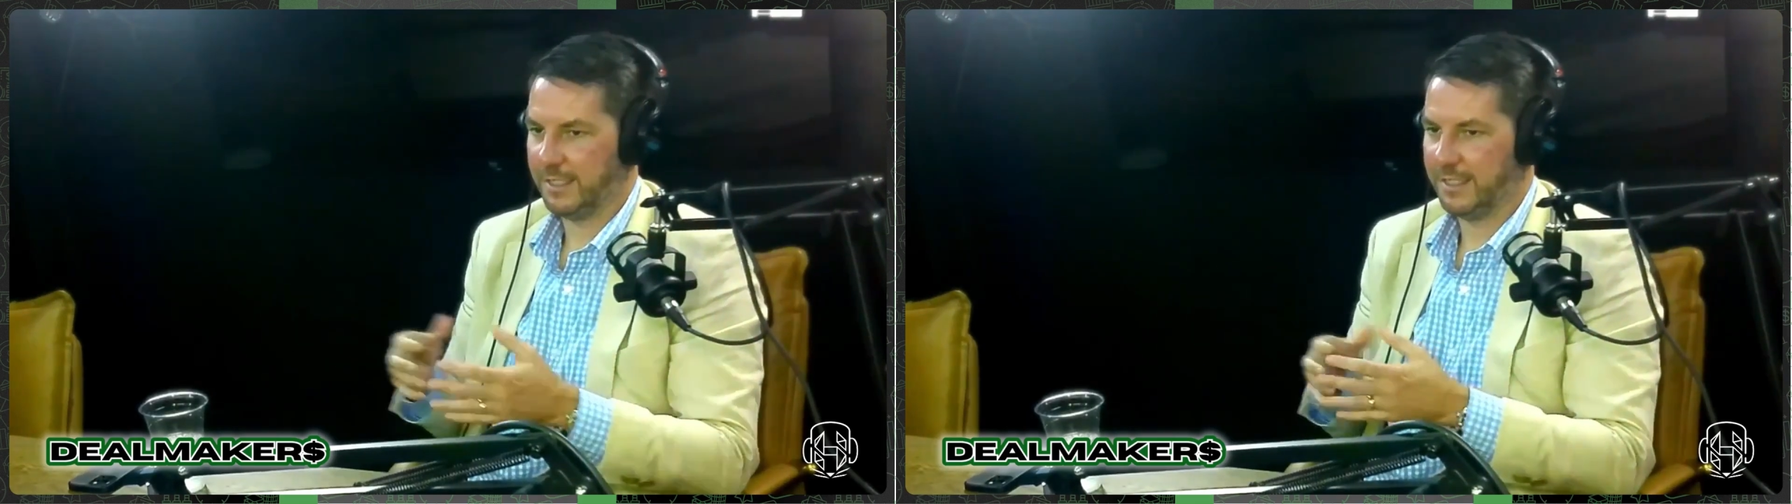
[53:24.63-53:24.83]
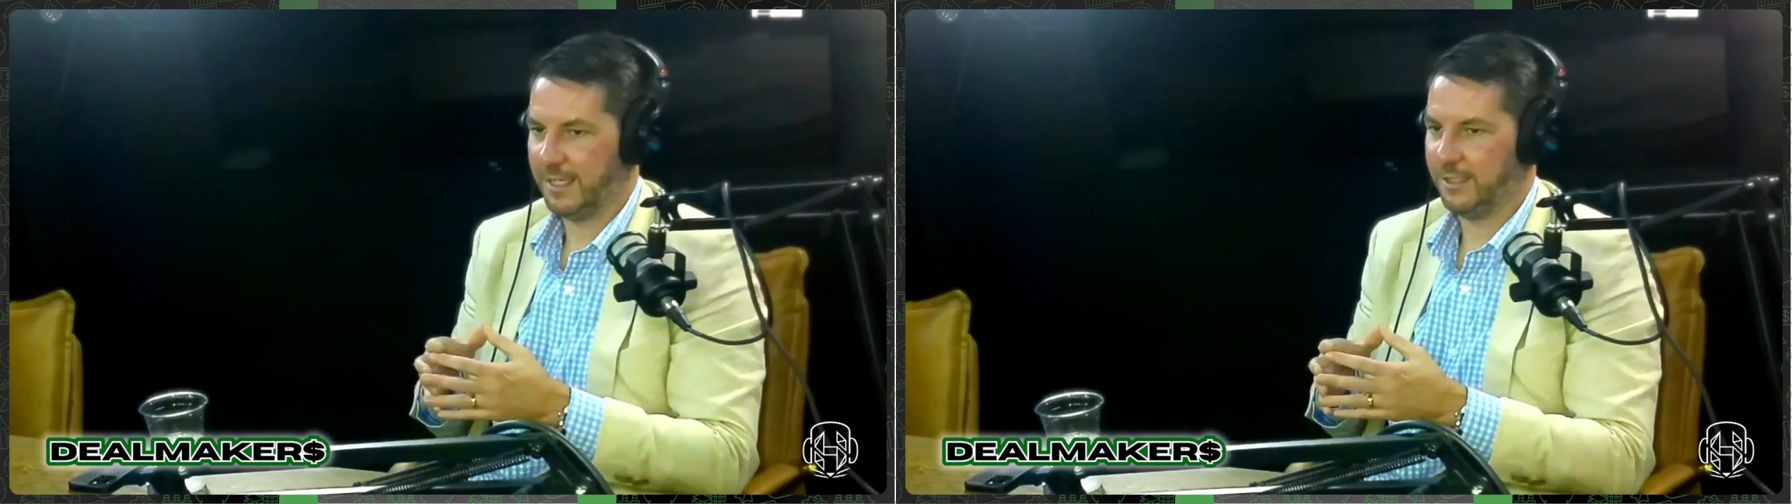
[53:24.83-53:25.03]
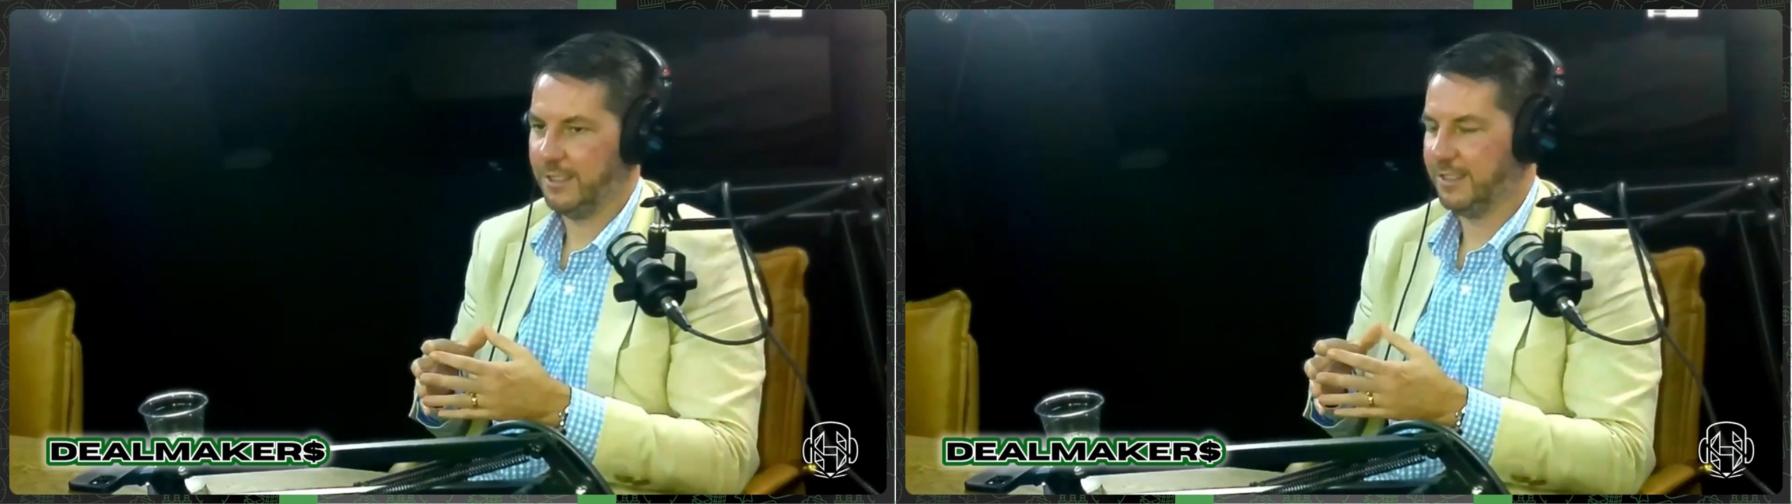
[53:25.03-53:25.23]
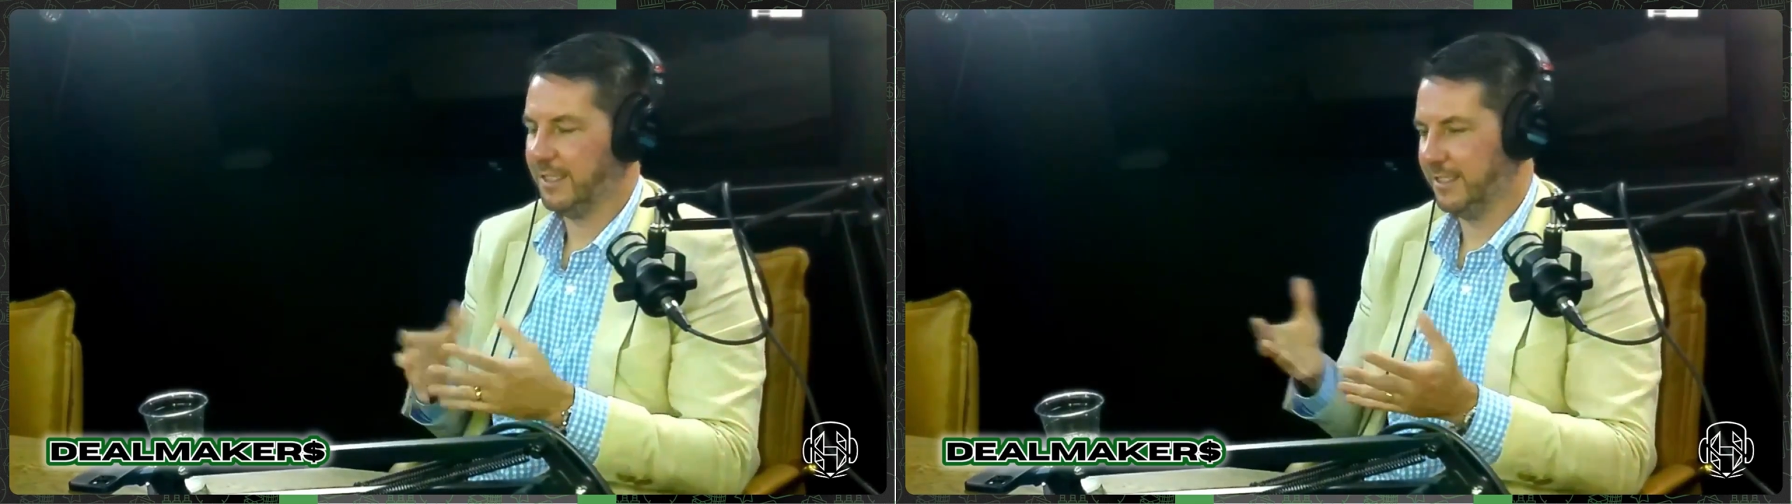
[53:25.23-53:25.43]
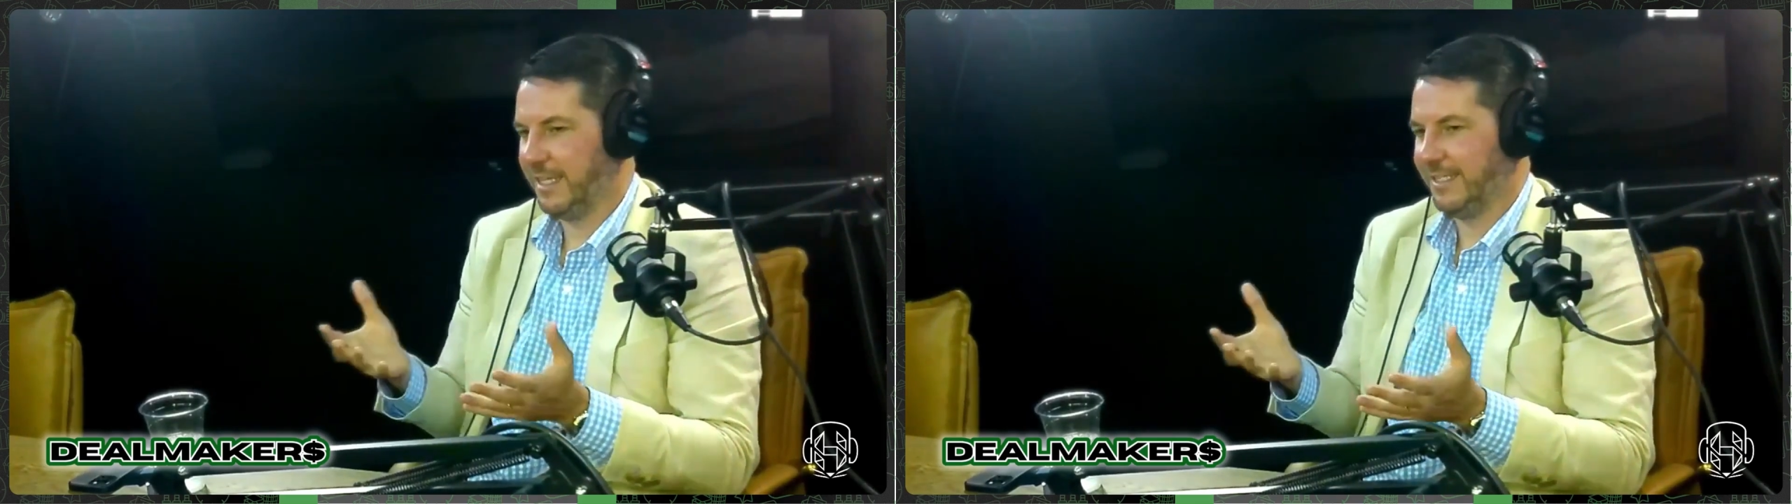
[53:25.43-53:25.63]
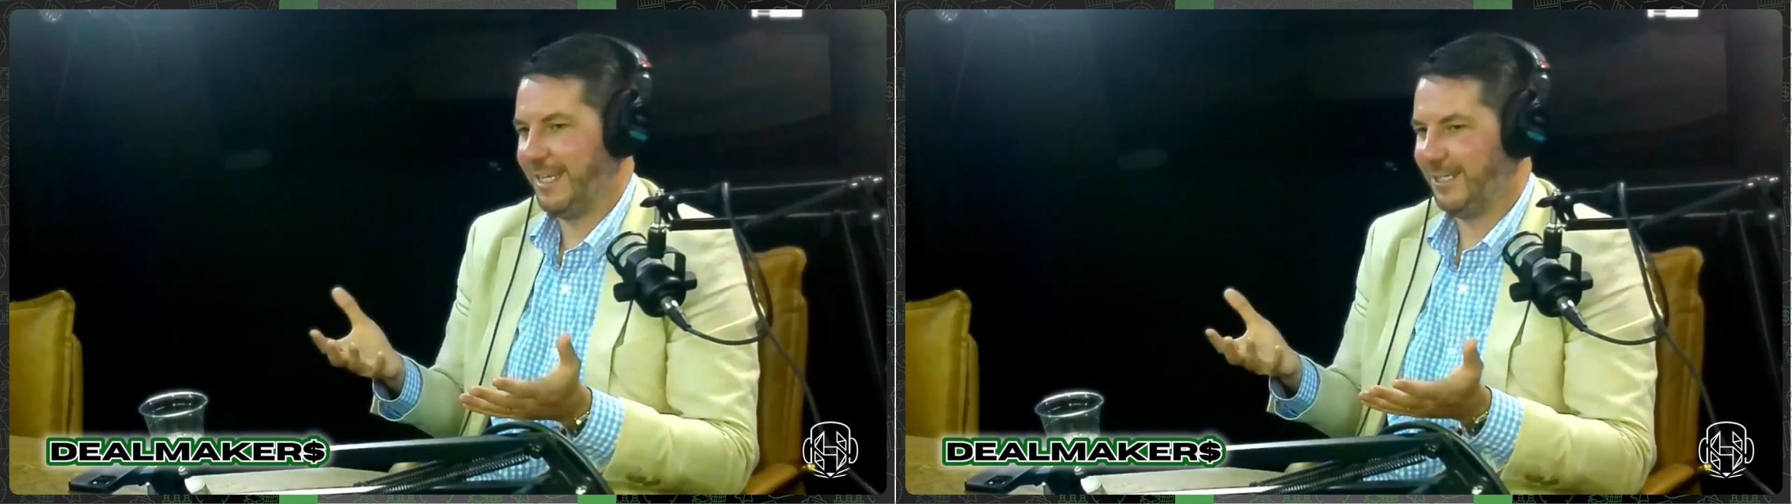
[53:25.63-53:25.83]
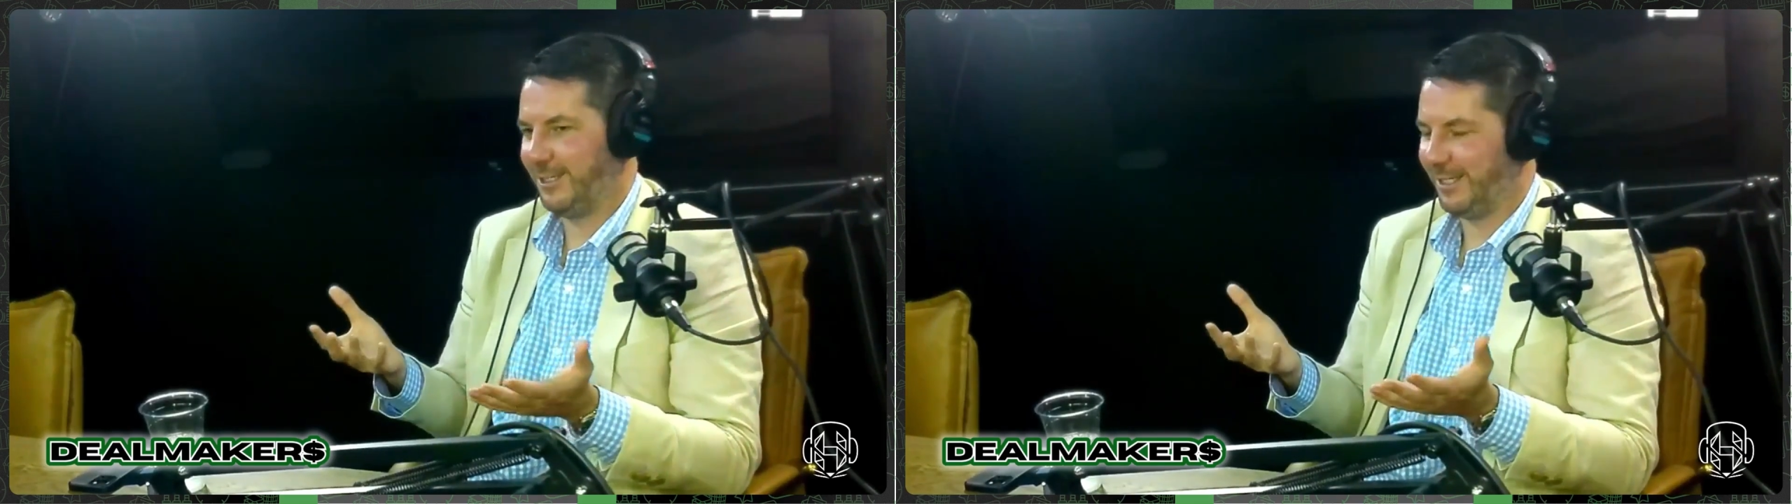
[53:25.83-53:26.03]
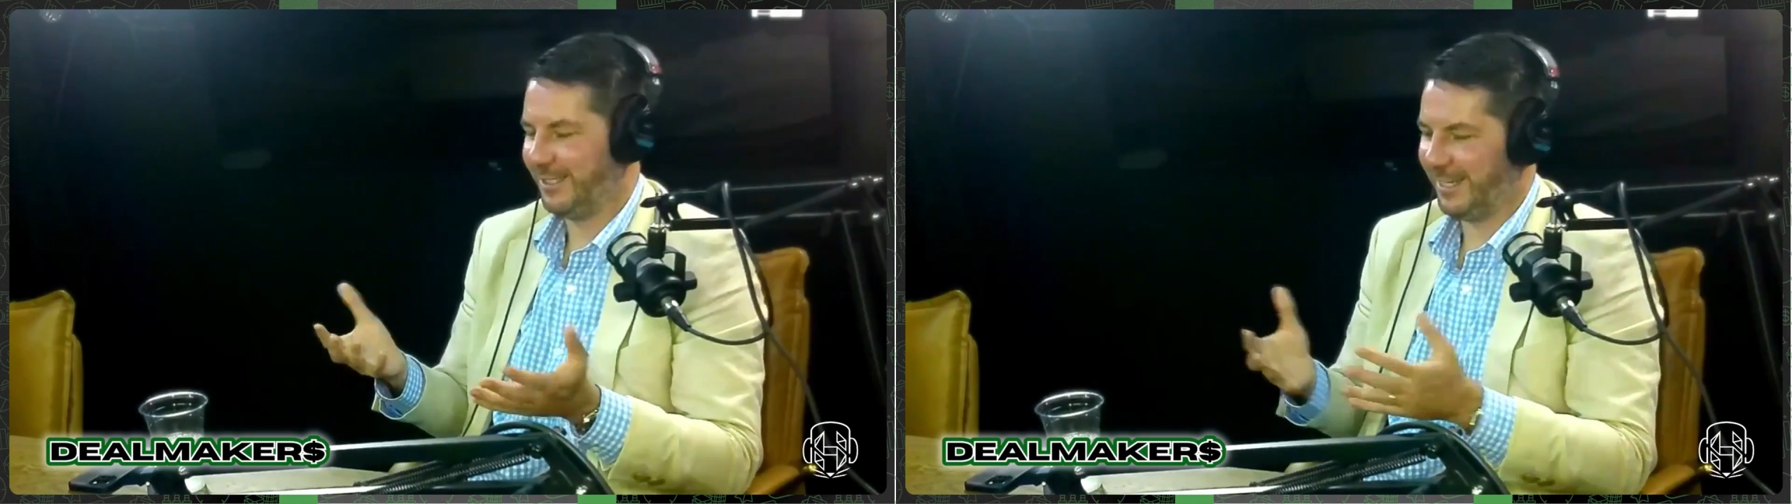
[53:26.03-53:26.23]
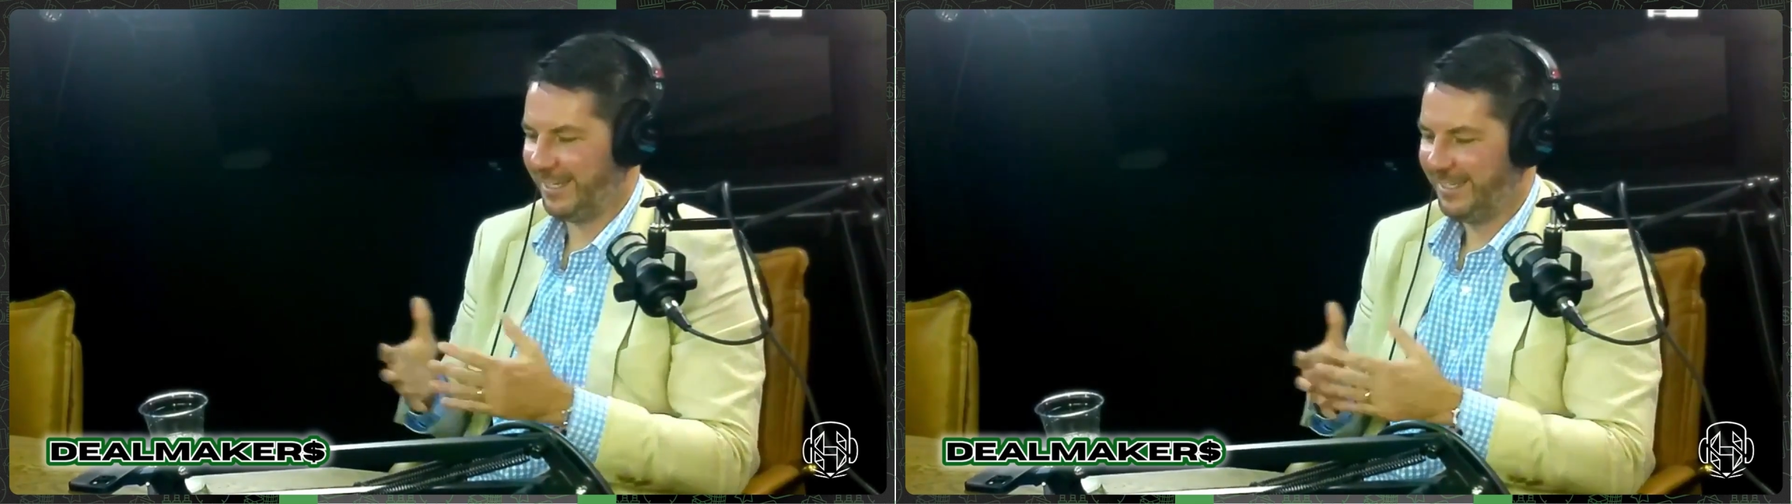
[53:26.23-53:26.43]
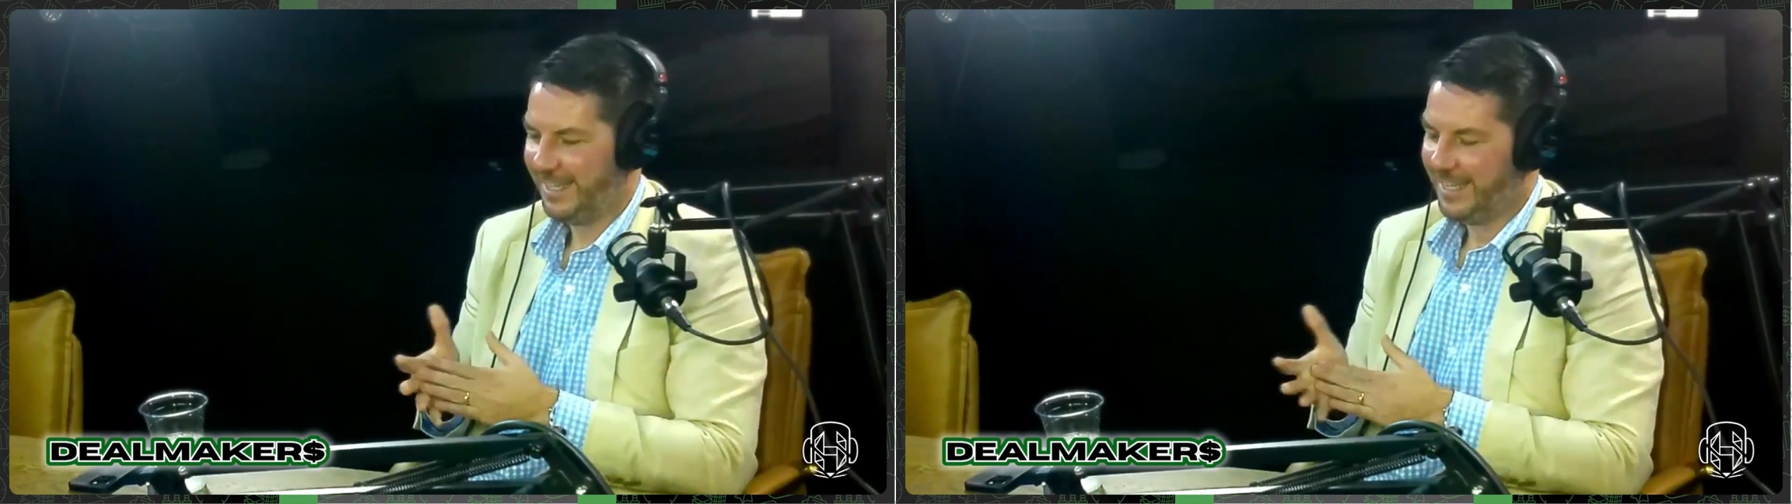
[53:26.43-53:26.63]
destination.
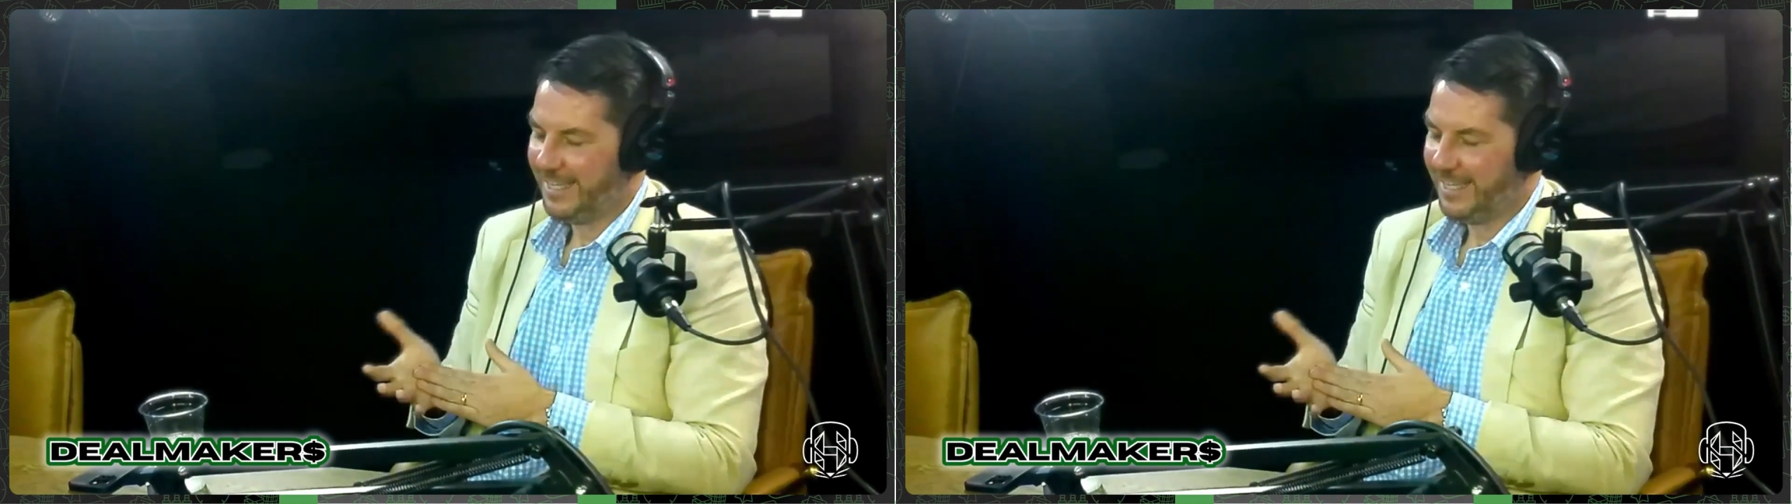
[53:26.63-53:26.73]
Yeah.